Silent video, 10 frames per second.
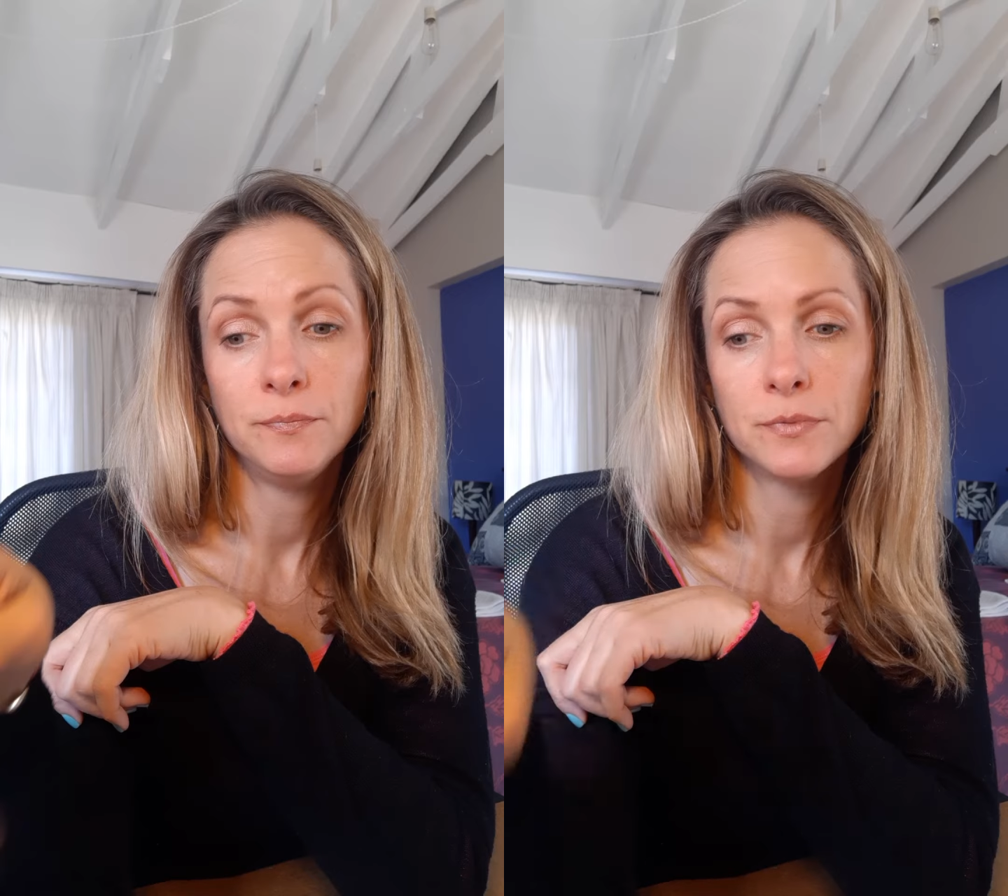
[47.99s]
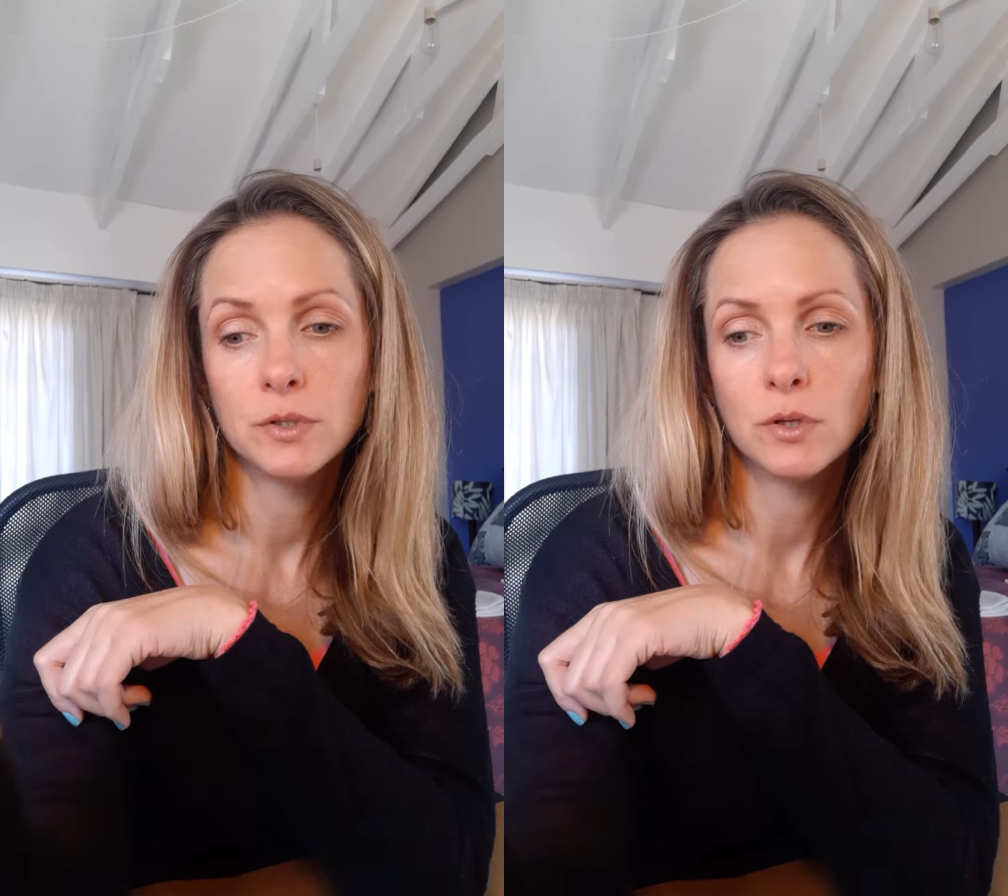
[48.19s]

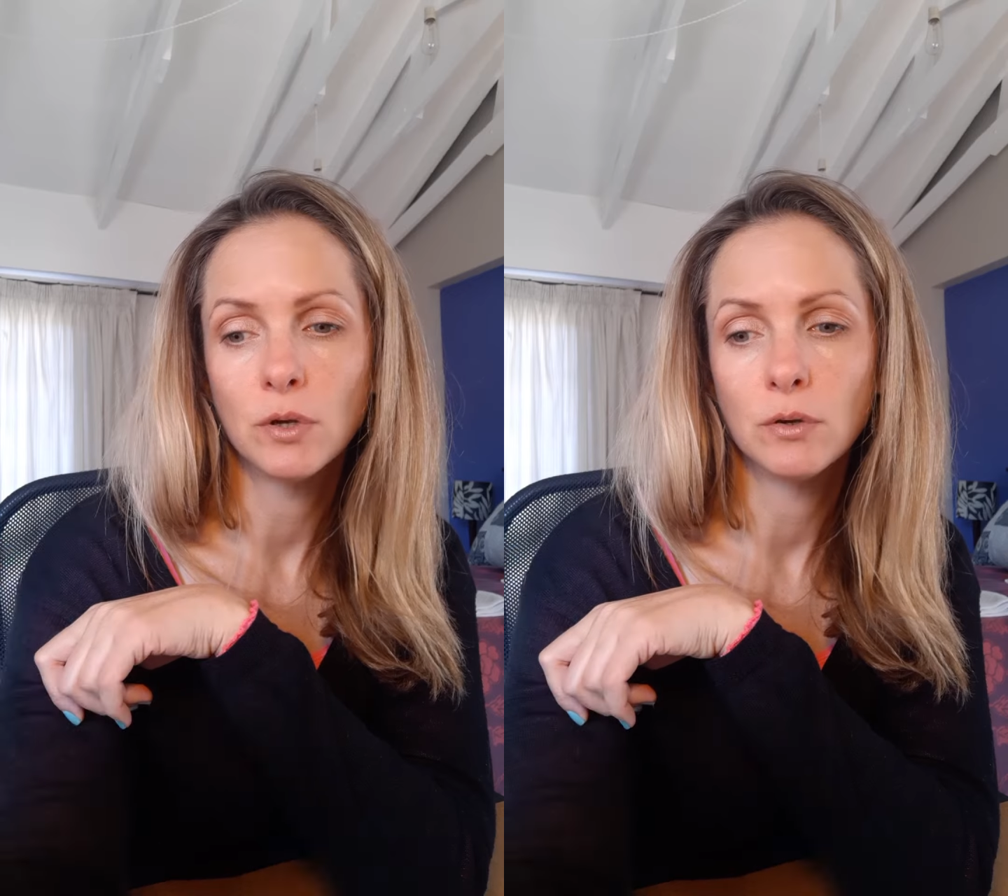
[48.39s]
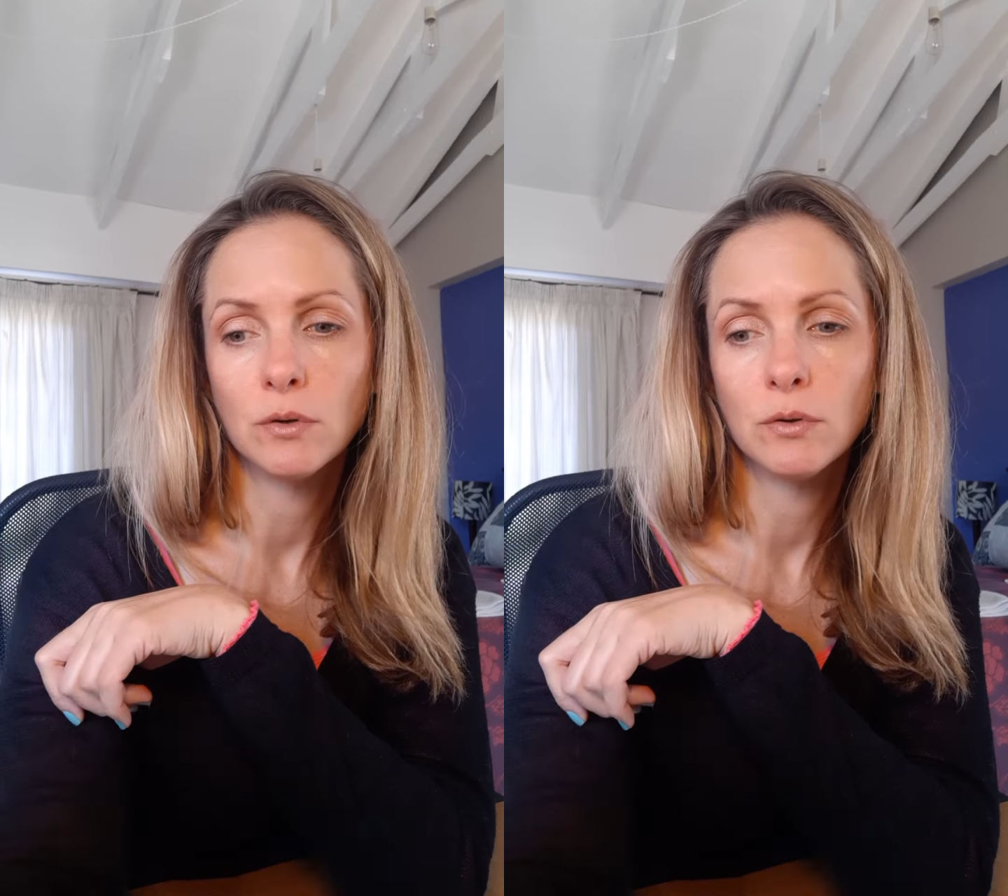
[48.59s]

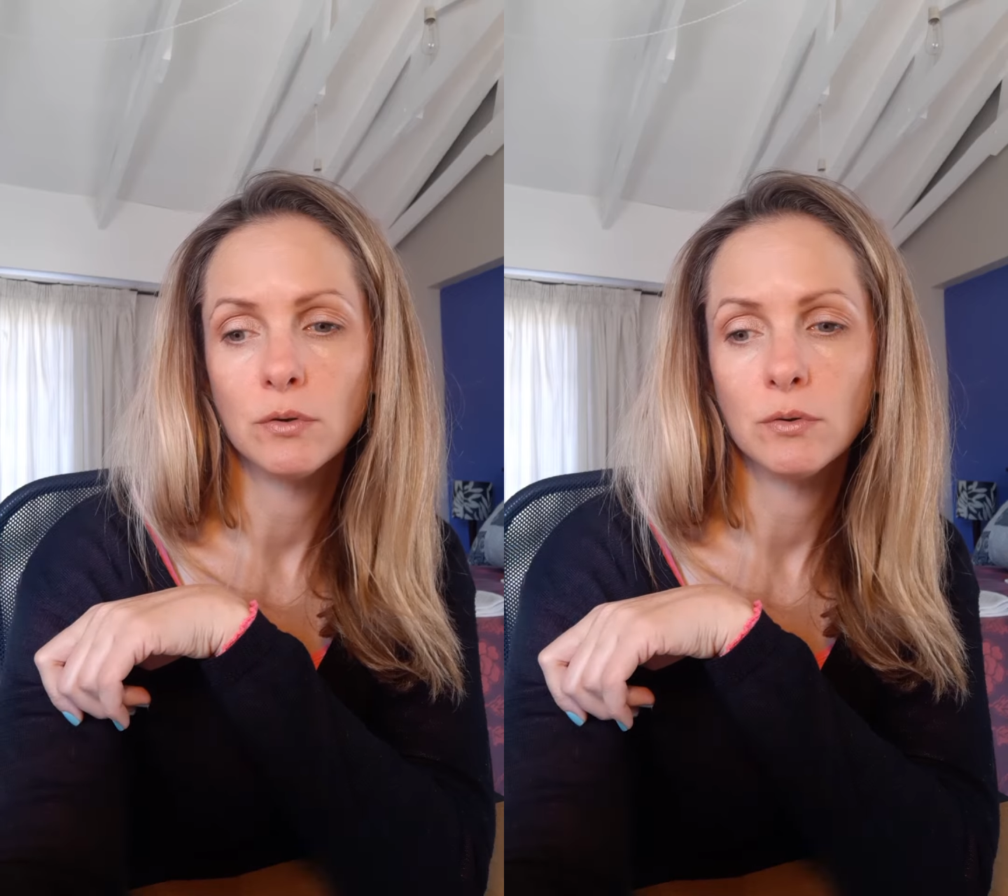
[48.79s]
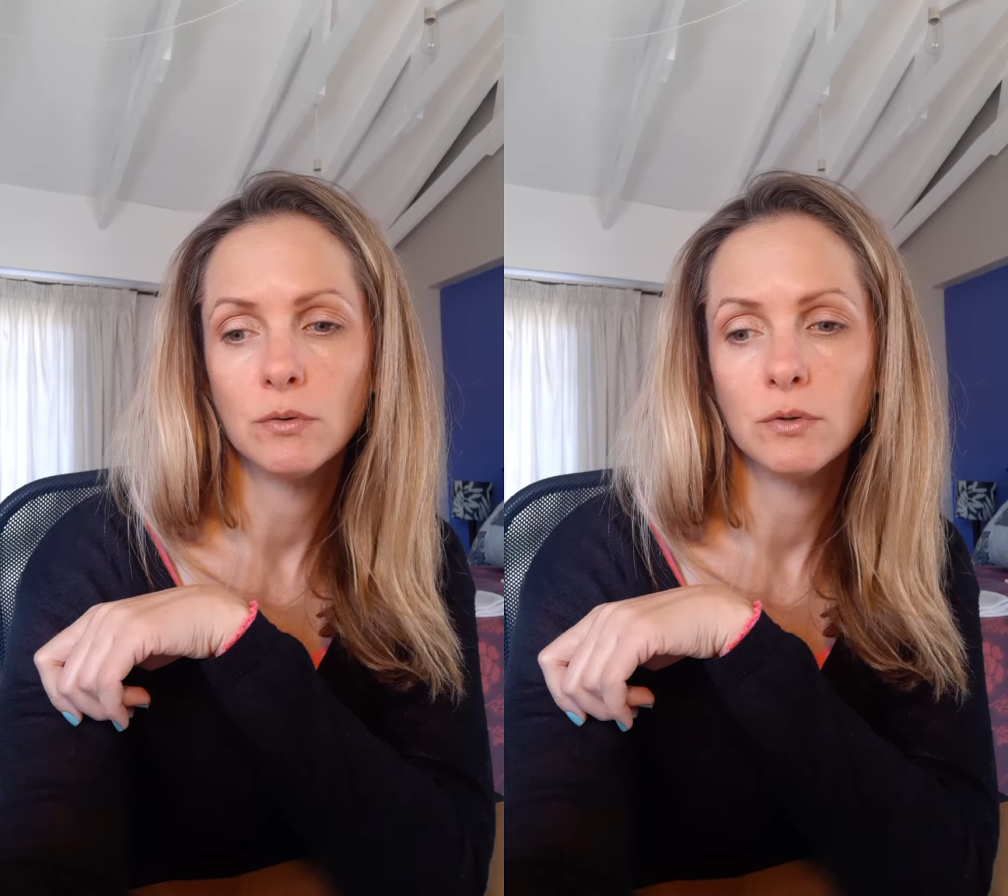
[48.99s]

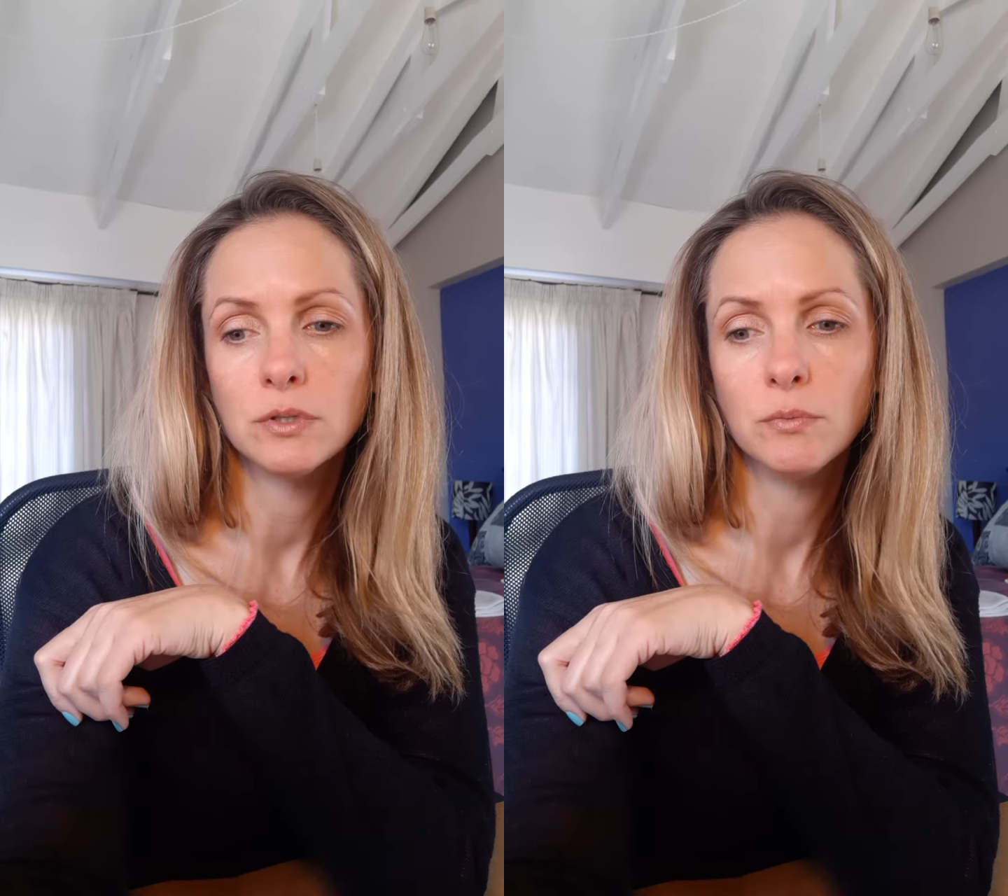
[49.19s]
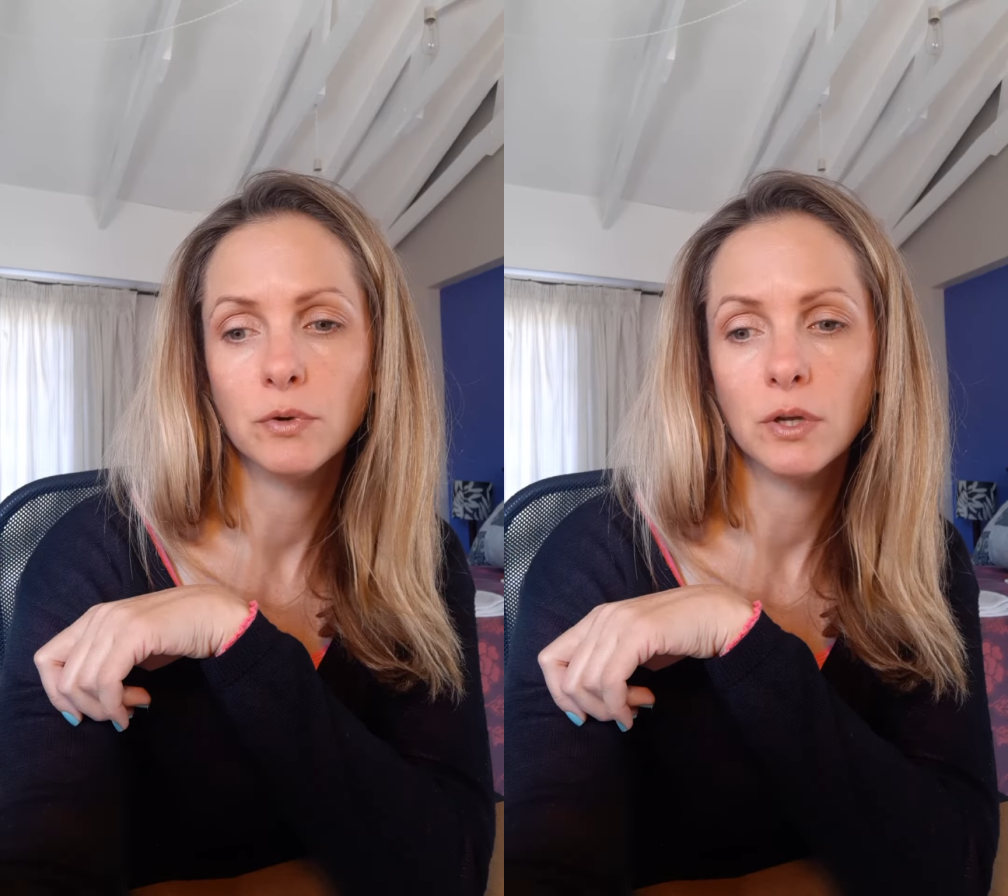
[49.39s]
So
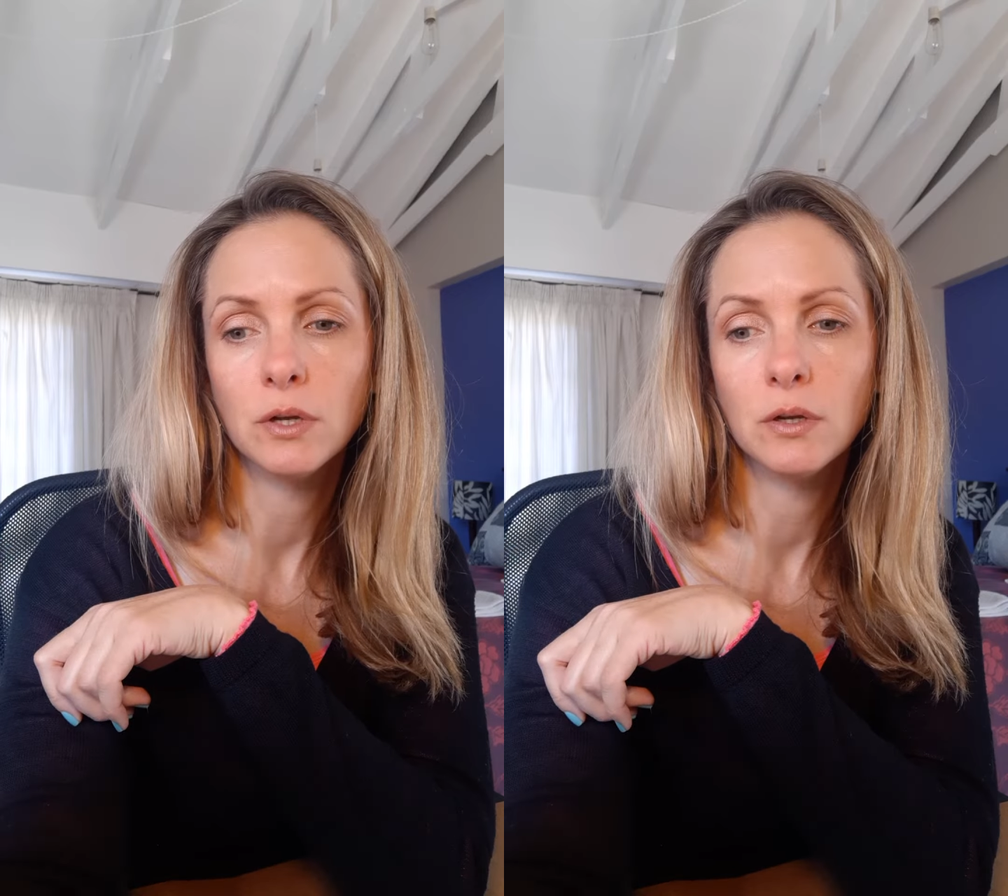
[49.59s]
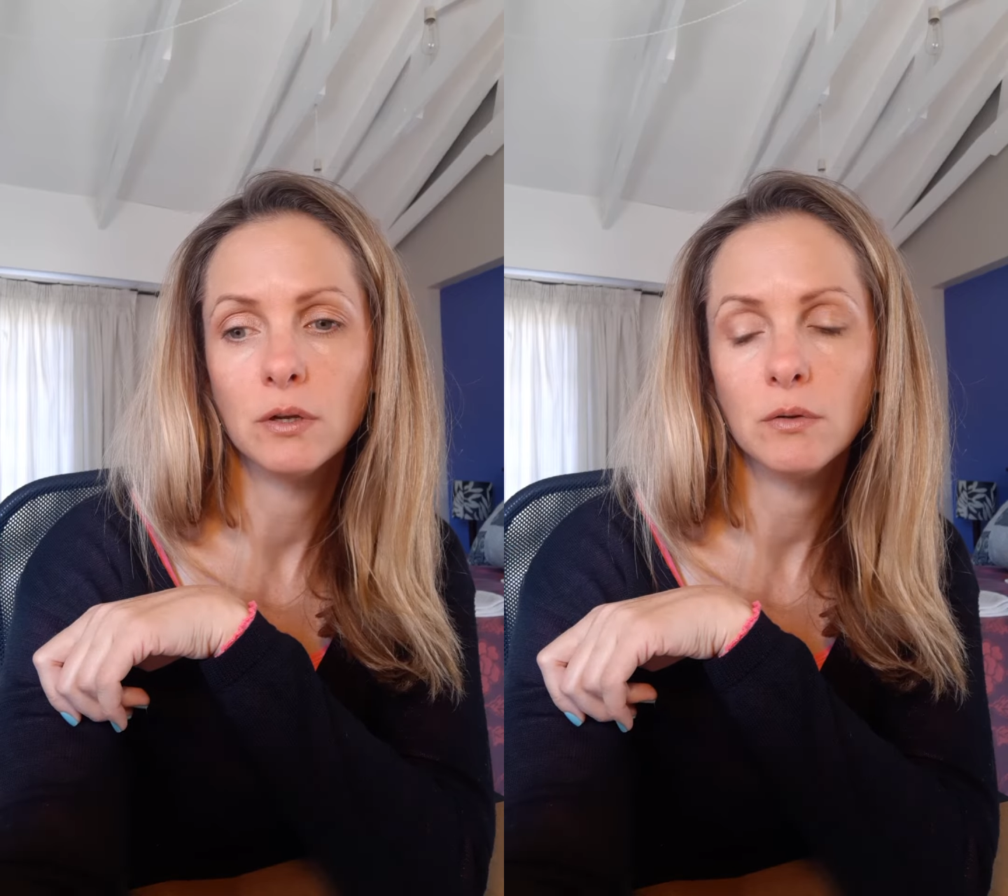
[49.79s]
this morning